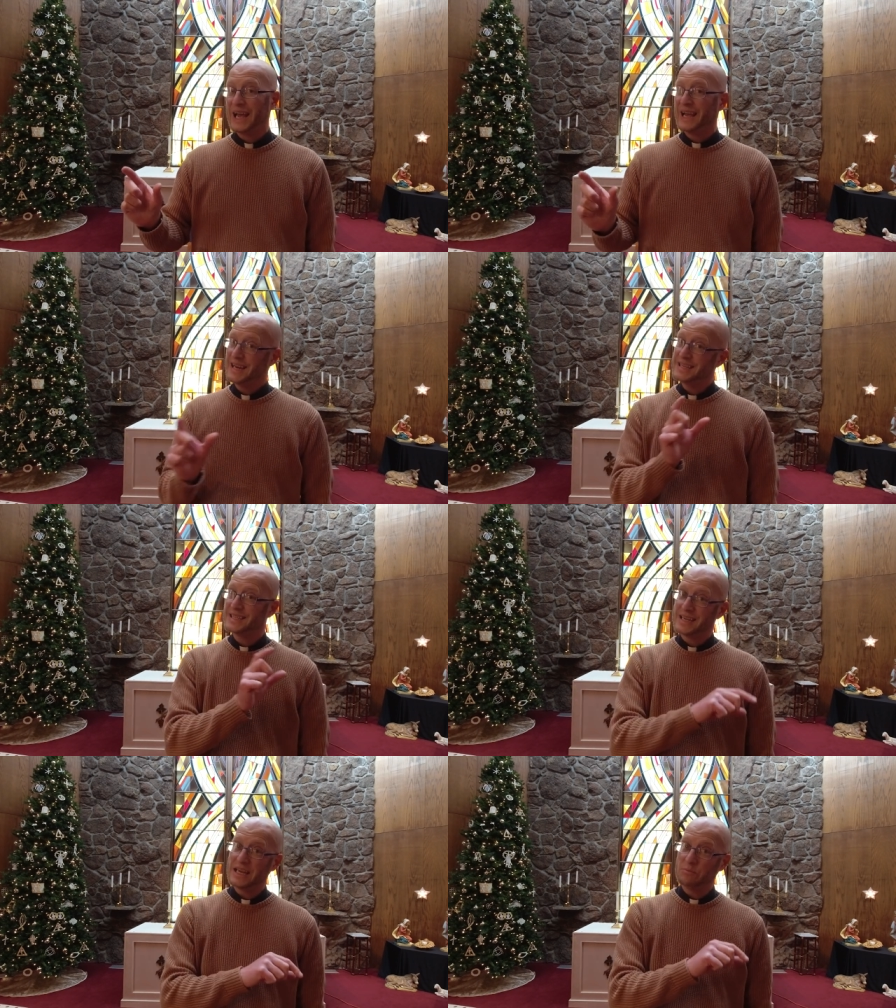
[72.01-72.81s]
It is
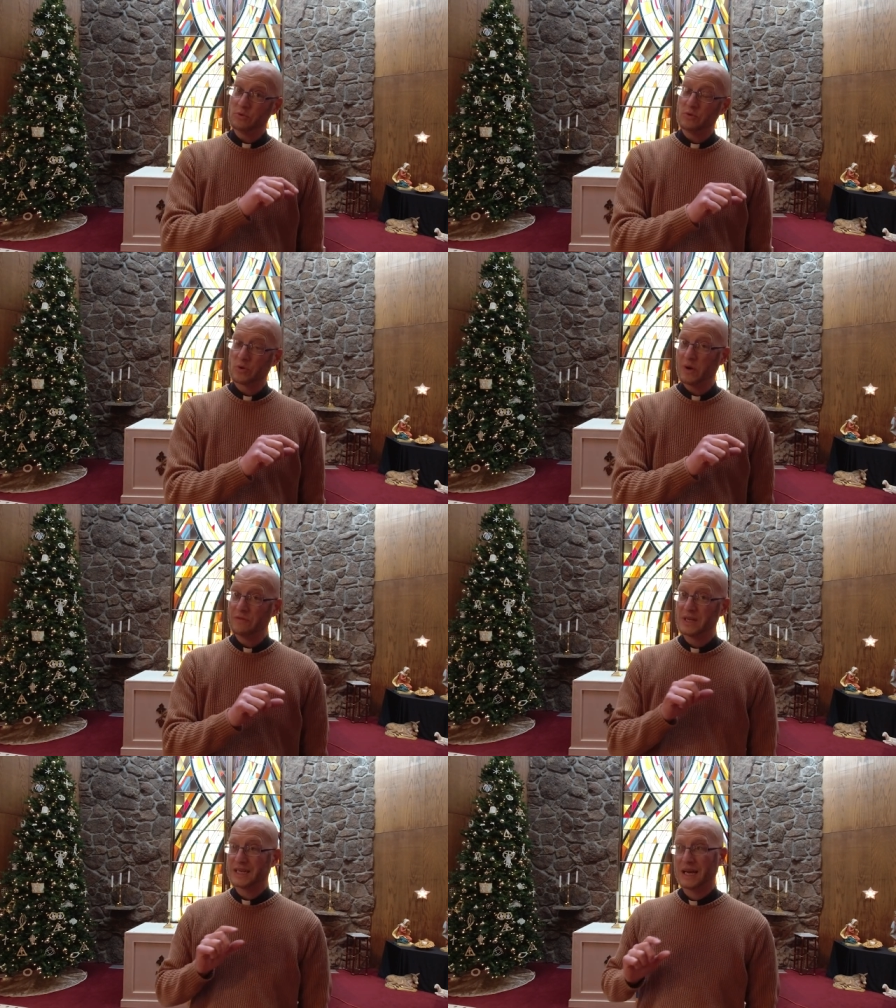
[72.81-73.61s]
the Hebrew
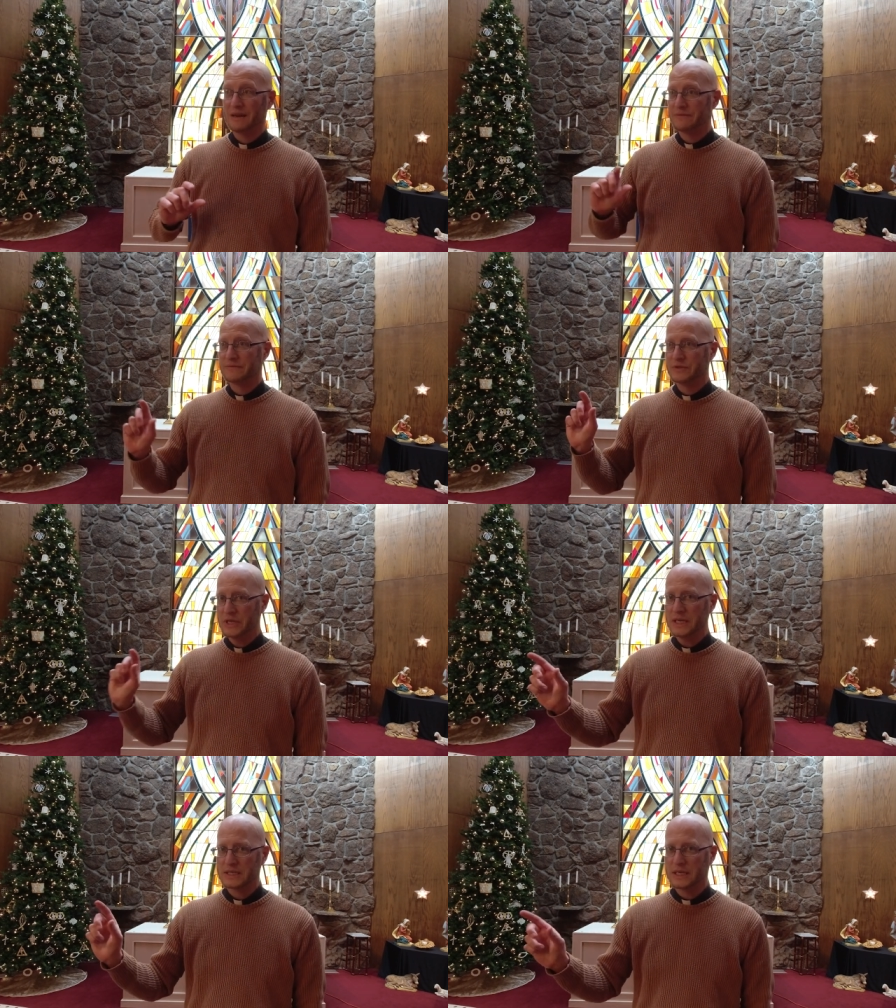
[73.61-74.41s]
equivalent of
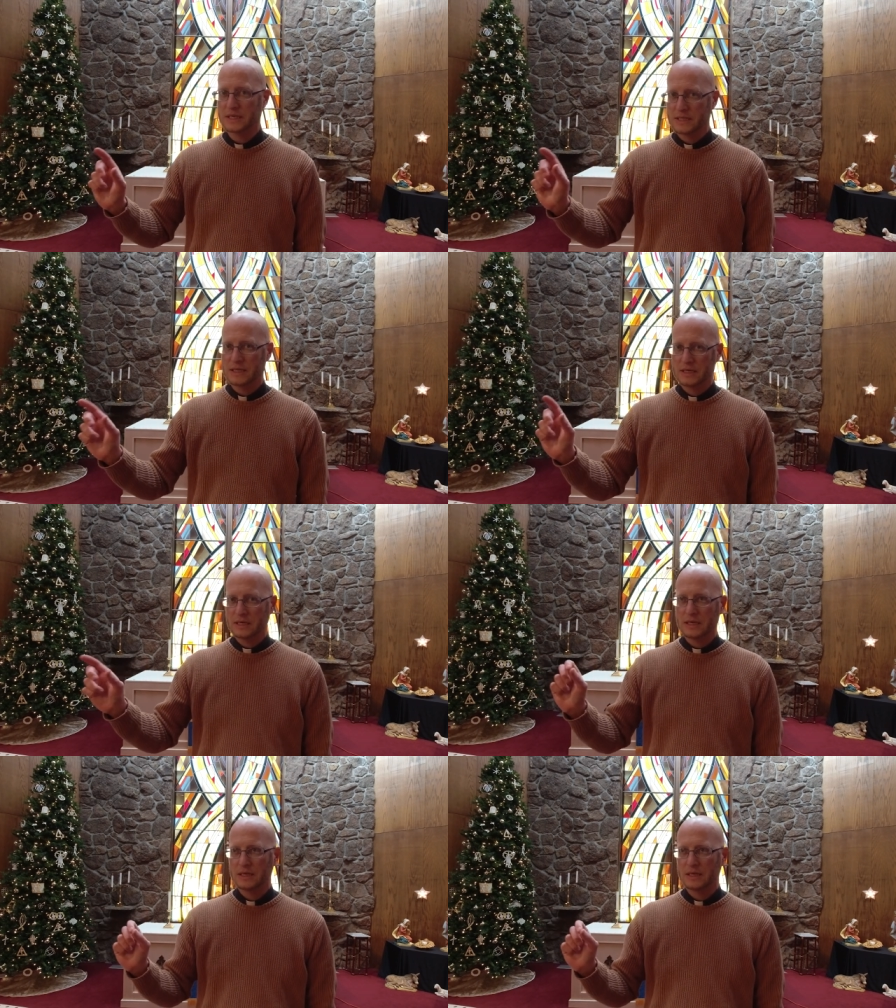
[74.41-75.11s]
Jesus and